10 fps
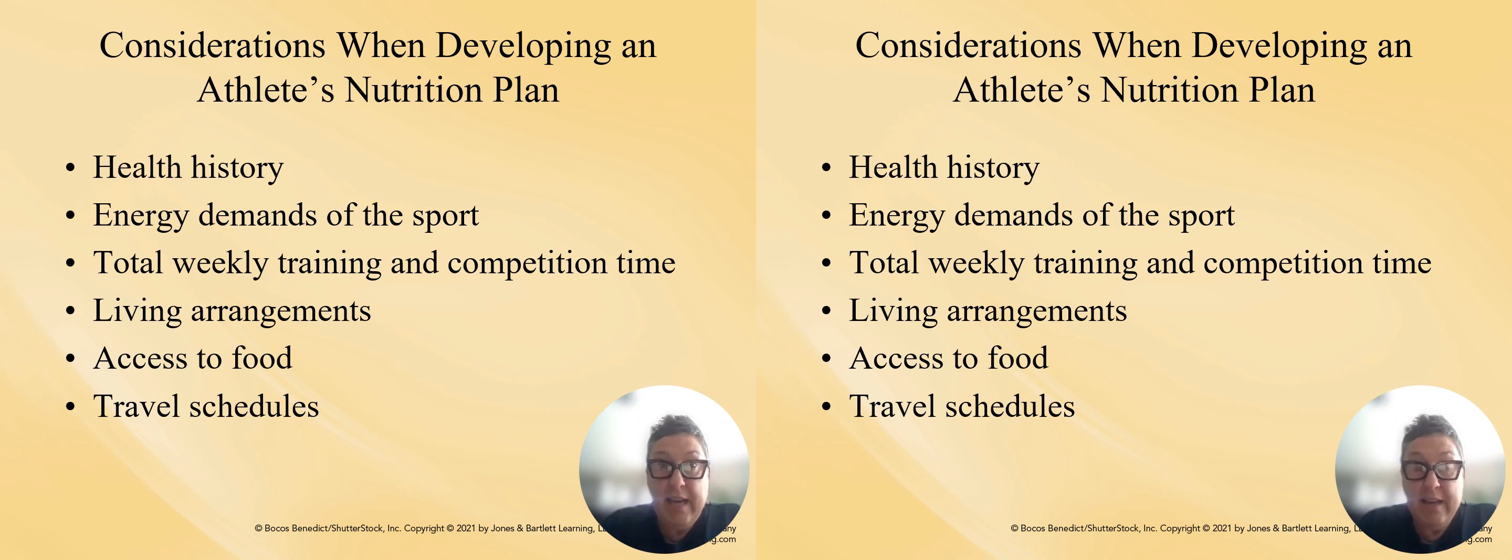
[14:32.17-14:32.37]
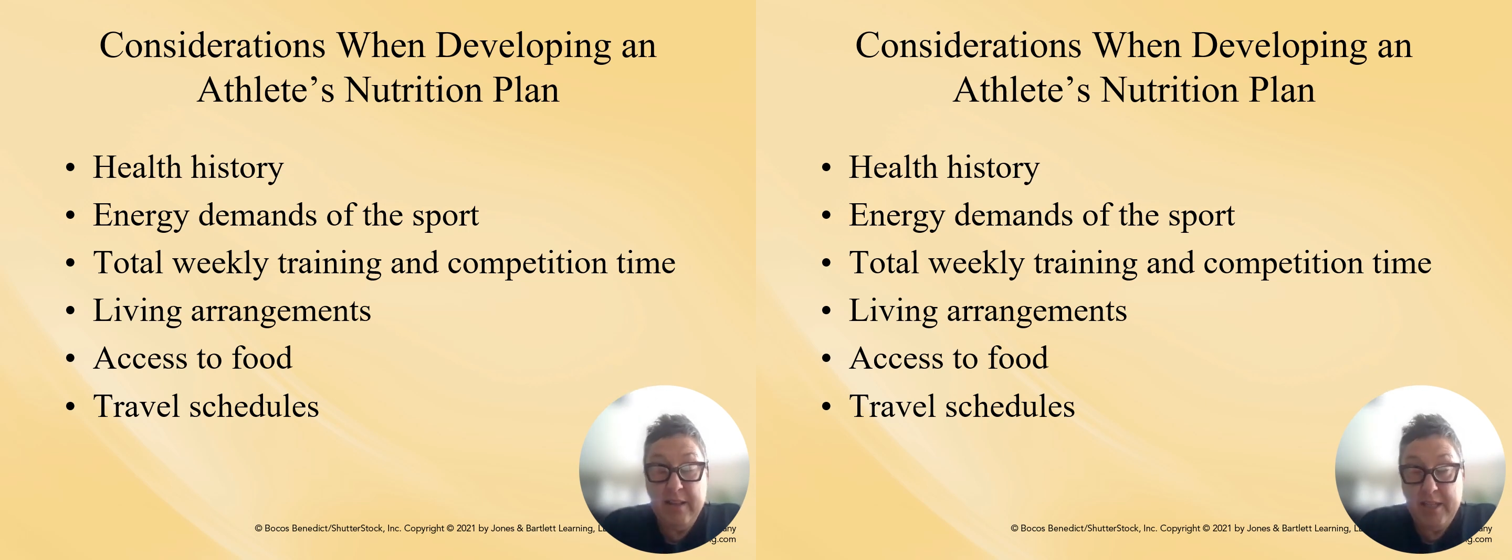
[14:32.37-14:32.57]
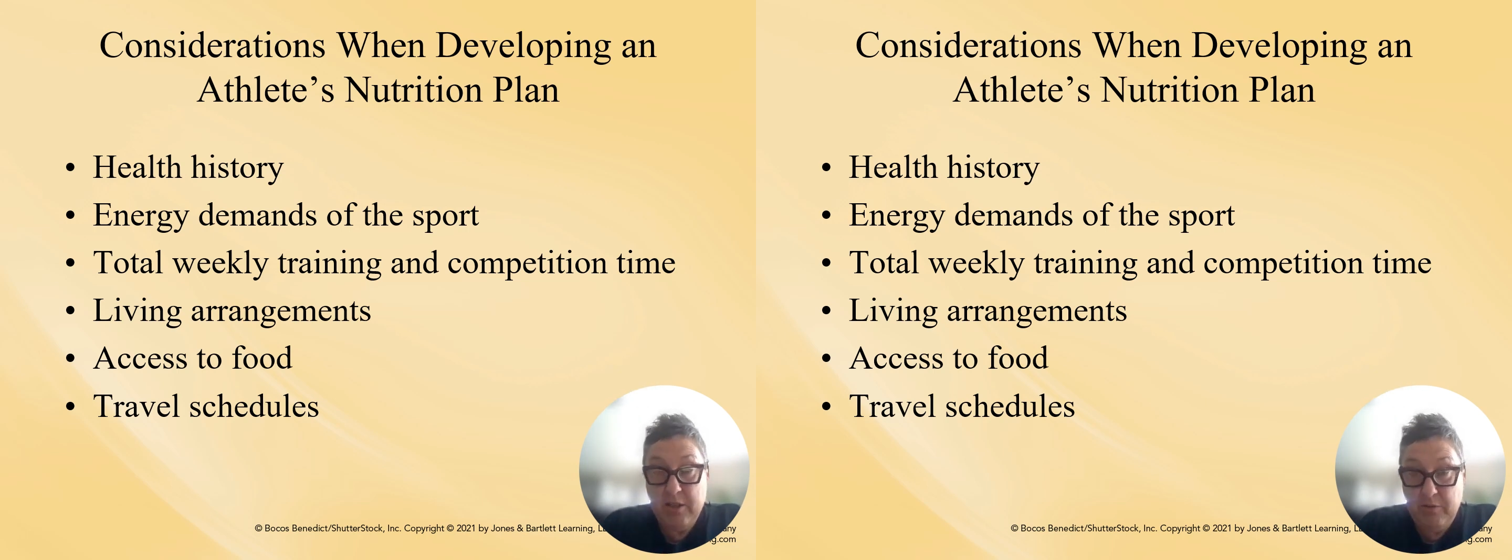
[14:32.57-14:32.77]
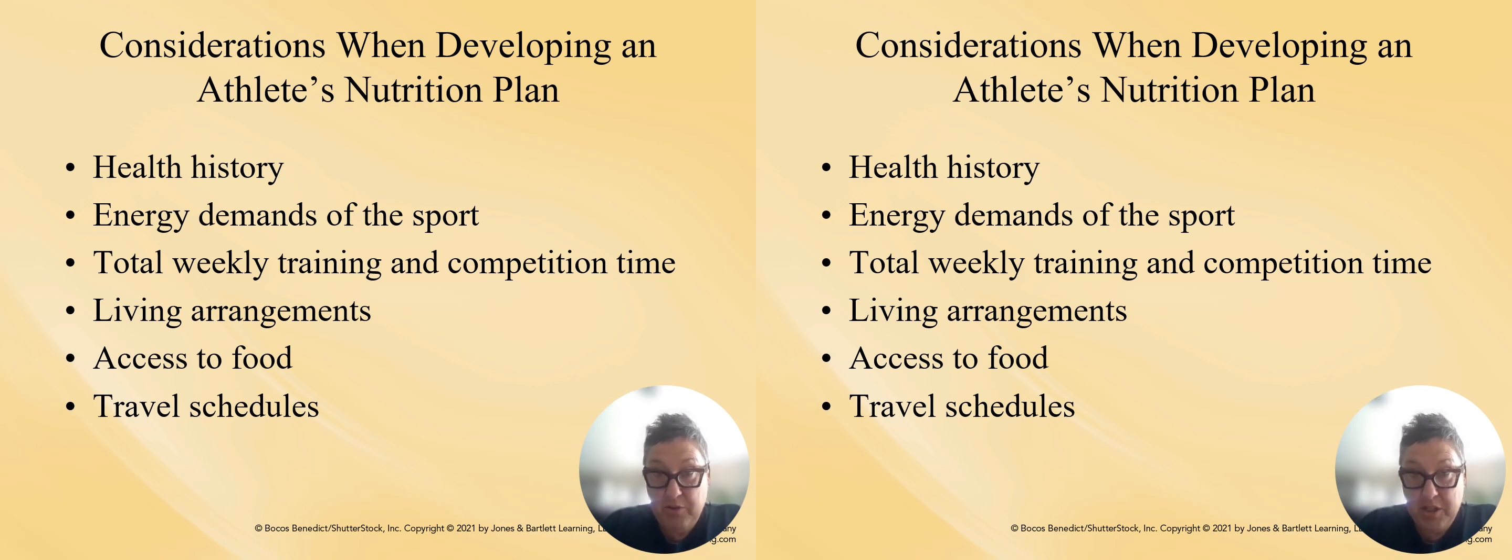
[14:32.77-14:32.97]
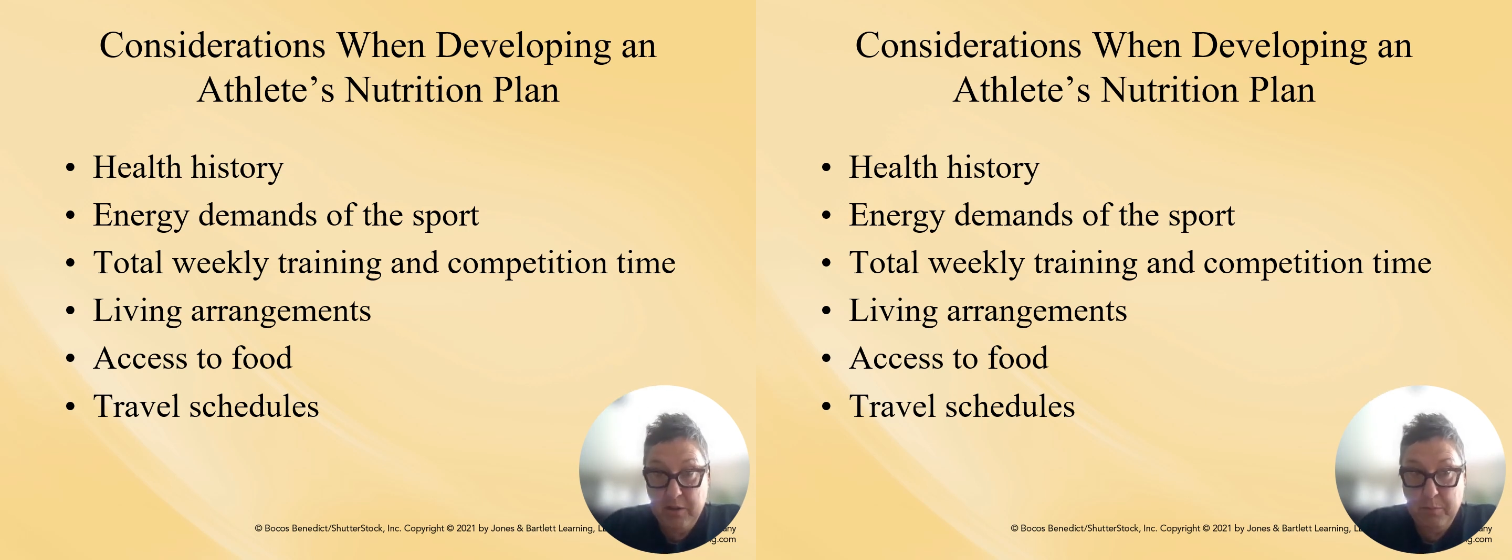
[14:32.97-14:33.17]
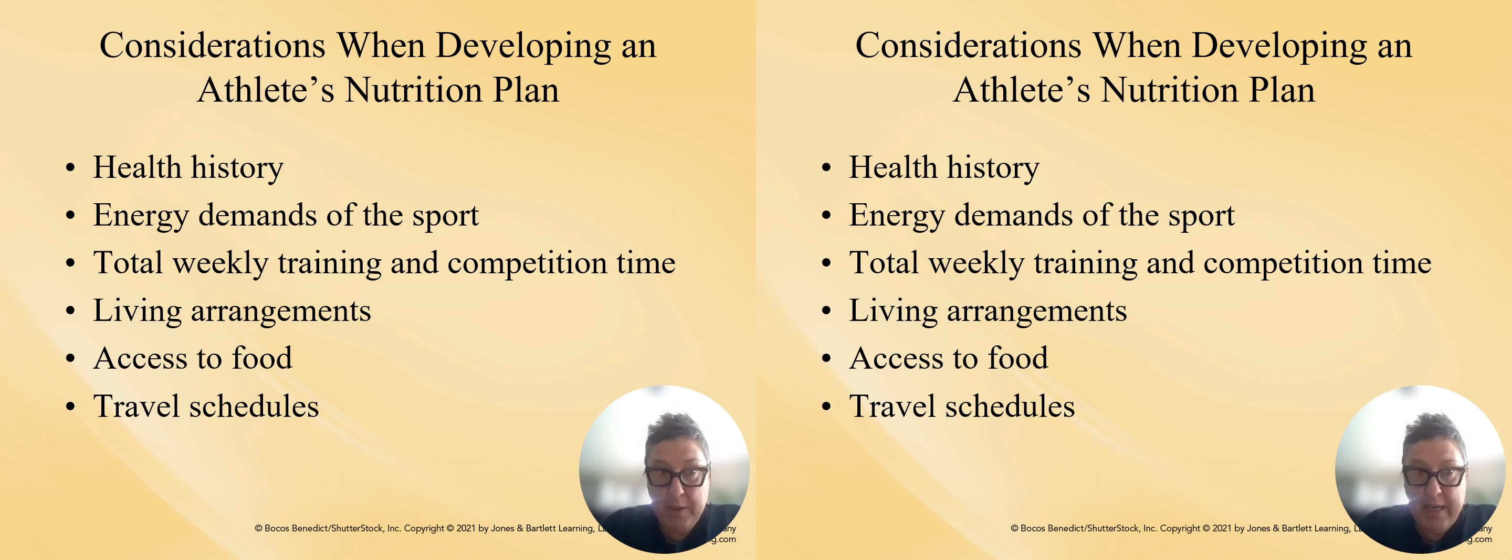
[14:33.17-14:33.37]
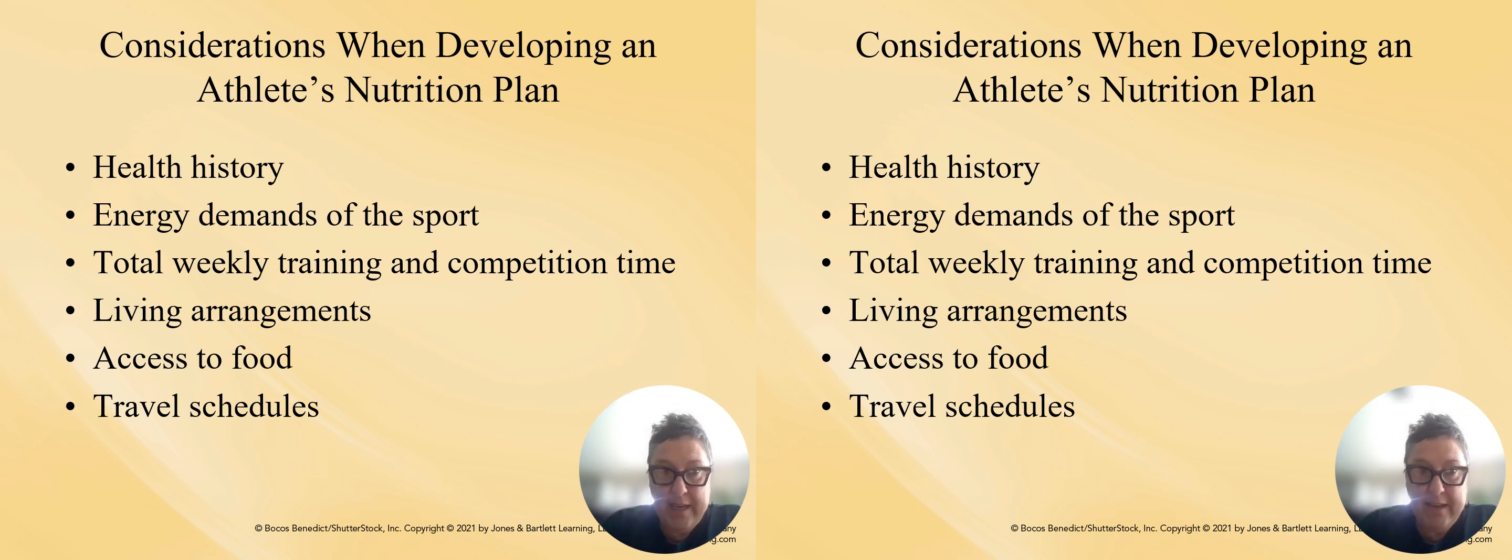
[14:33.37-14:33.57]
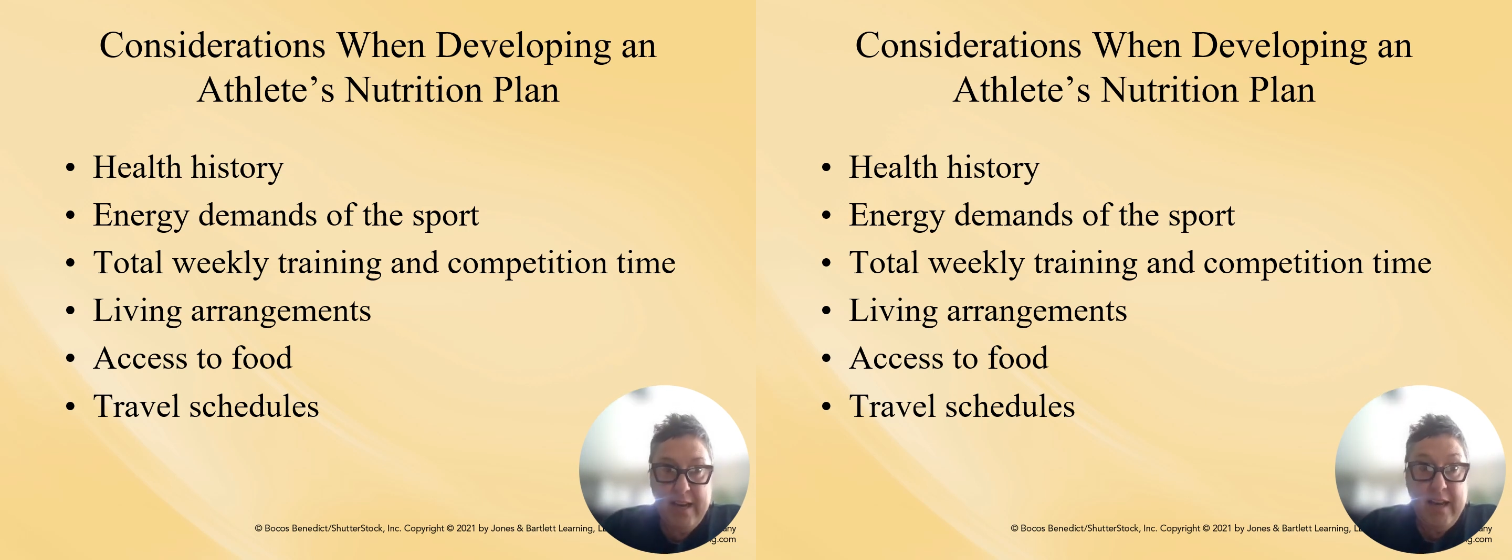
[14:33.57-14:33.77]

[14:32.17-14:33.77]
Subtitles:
athlete's nutritional plan